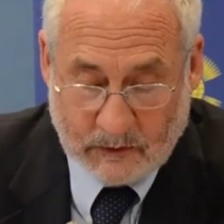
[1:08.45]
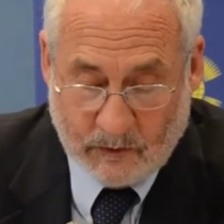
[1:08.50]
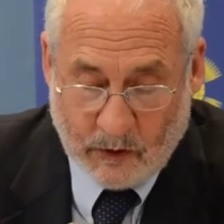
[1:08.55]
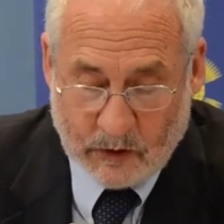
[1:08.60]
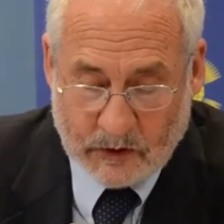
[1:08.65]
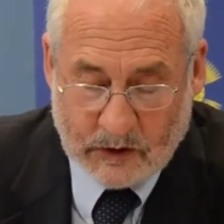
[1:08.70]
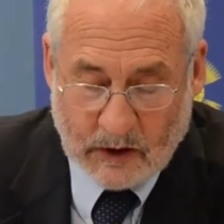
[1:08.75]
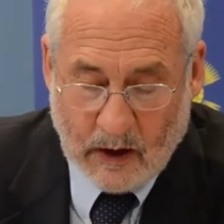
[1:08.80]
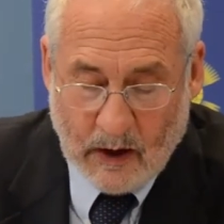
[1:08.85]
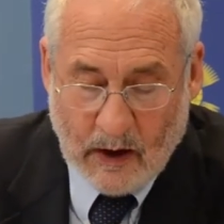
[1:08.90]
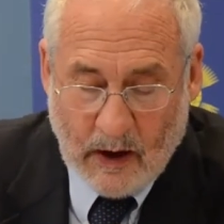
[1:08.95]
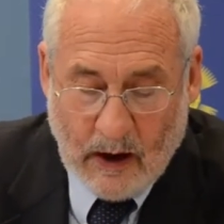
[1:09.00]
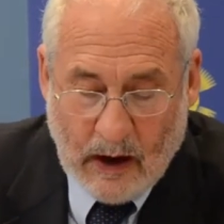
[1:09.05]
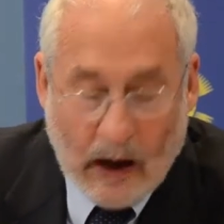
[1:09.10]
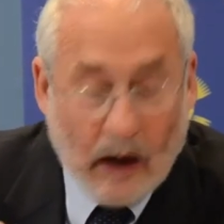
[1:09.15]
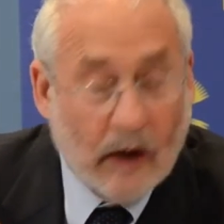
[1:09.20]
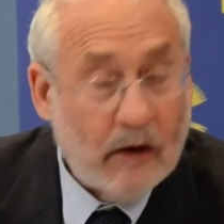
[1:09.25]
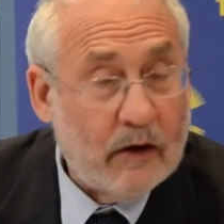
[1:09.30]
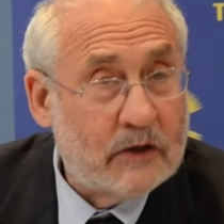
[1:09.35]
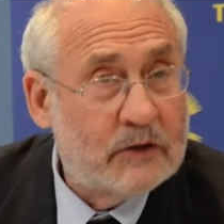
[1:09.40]
First,
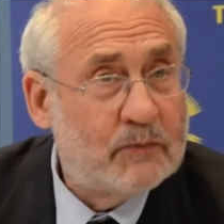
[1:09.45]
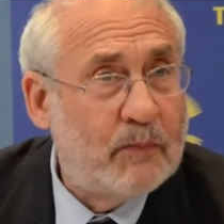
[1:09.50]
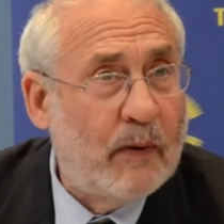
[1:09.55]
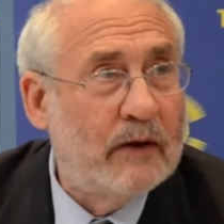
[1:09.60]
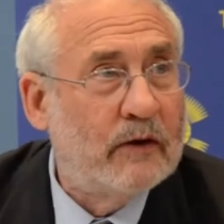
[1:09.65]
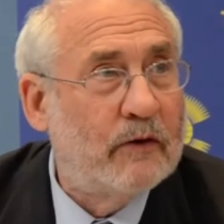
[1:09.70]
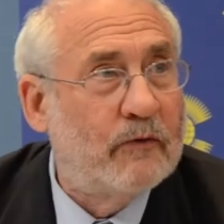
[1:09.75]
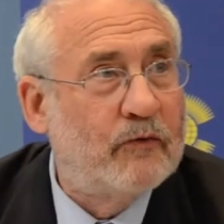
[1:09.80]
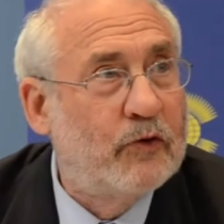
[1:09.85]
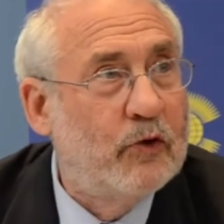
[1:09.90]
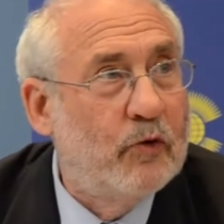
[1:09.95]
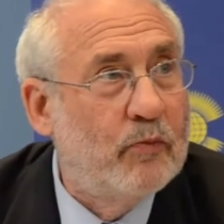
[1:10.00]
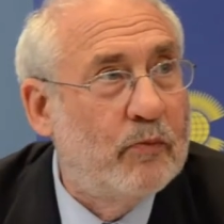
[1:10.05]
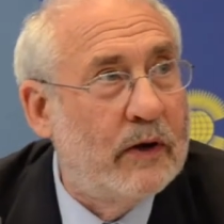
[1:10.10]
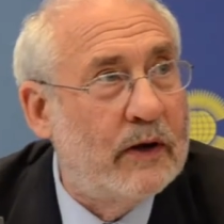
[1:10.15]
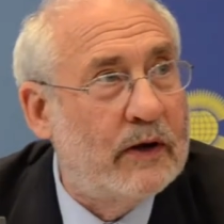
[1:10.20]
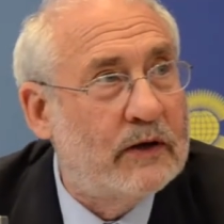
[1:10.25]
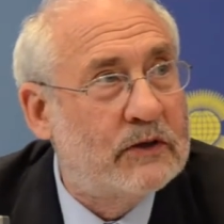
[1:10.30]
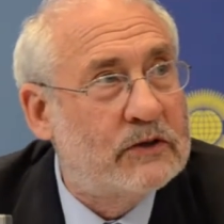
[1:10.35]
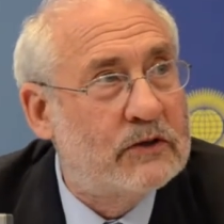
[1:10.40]
I'm going to spend a few
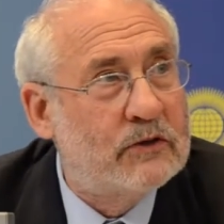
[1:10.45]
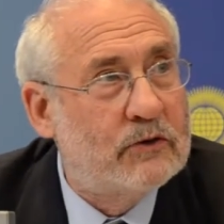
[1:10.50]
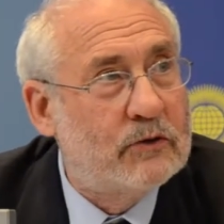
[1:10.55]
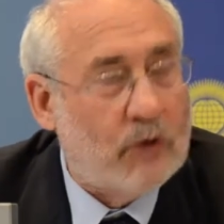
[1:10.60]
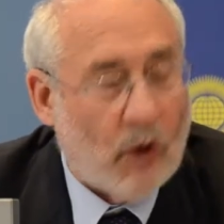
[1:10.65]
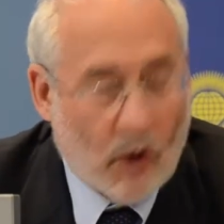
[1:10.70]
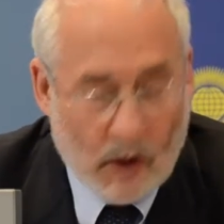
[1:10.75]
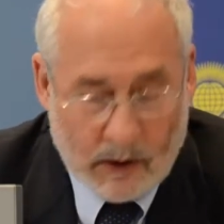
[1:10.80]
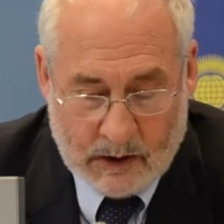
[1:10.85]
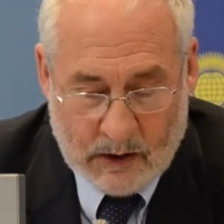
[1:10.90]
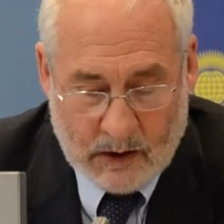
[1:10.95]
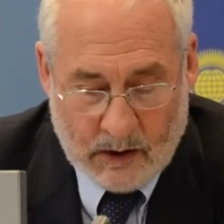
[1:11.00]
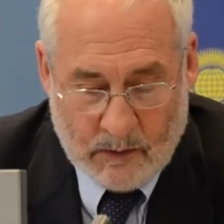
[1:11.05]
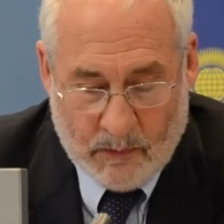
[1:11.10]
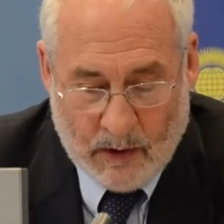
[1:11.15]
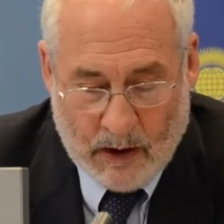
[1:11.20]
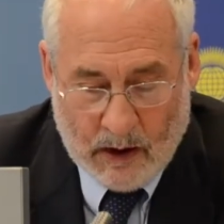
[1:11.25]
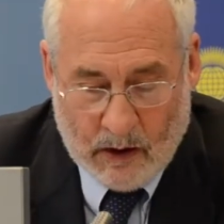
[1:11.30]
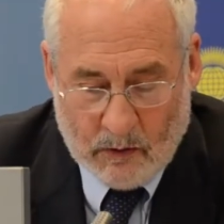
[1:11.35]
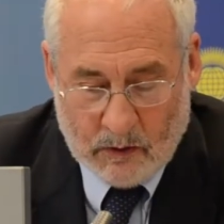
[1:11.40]
minutes talking
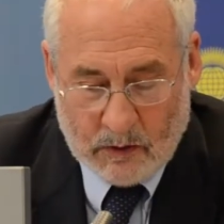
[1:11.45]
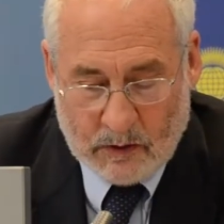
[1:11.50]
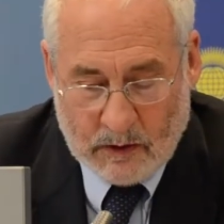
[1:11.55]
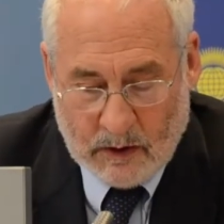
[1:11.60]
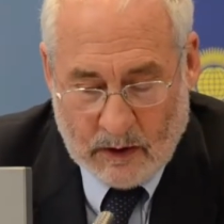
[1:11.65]
about